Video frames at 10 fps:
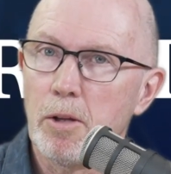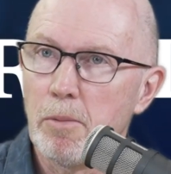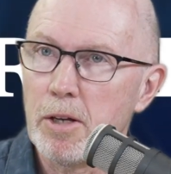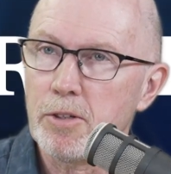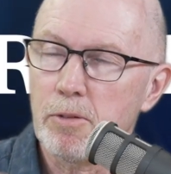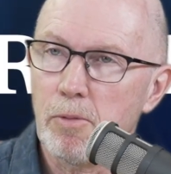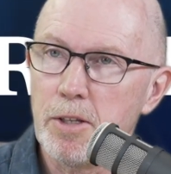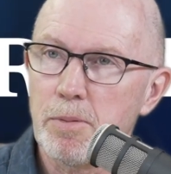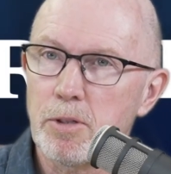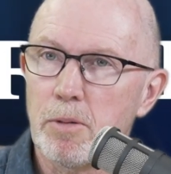you mentioned the
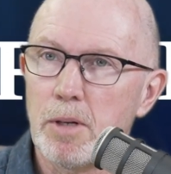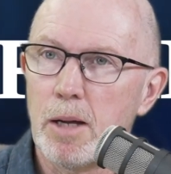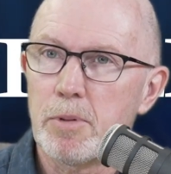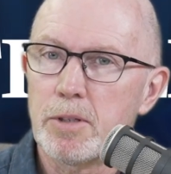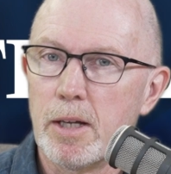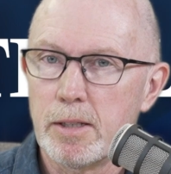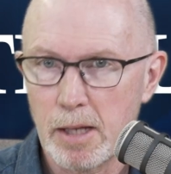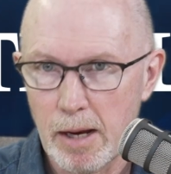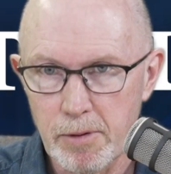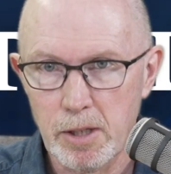rents went up
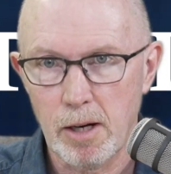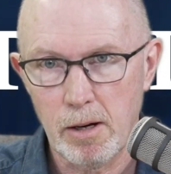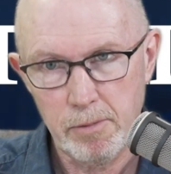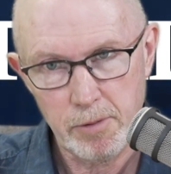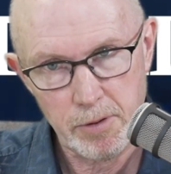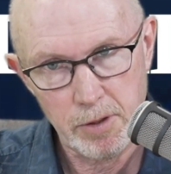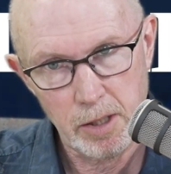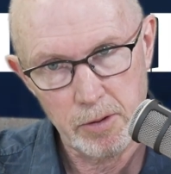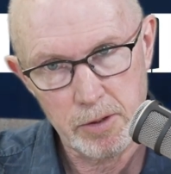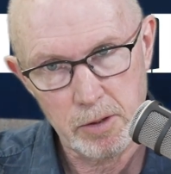9% every year for 3
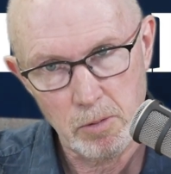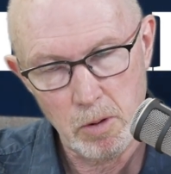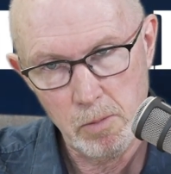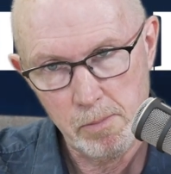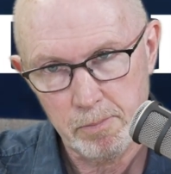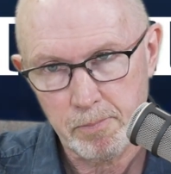years in a row.